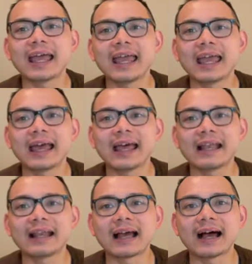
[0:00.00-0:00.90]

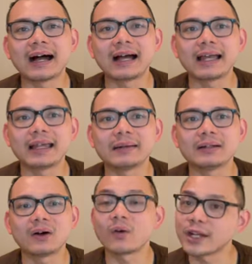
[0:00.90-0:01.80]
and I
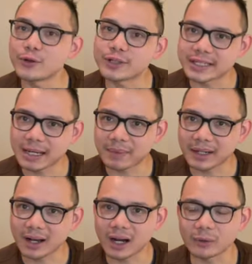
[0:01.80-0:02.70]
only use a debit
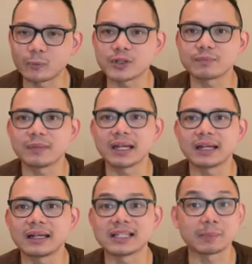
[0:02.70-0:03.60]
card, which
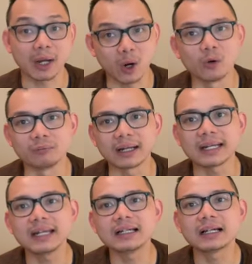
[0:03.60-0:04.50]
means it's my own money.